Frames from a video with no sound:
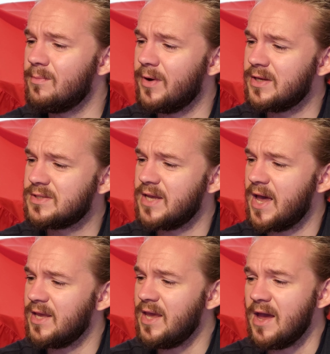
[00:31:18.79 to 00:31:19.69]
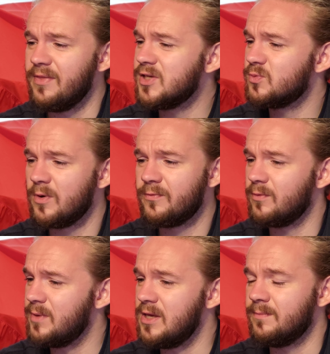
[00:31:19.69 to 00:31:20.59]
But yeah, this one
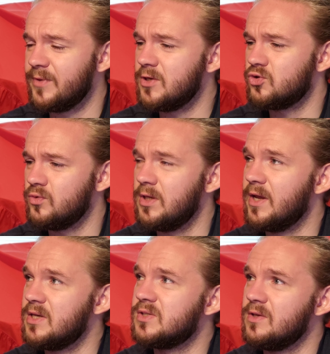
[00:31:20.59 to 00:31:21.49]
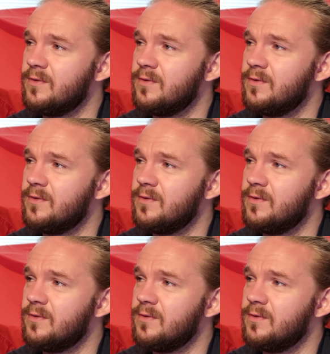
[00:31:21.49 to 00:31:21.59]
for me is really nice.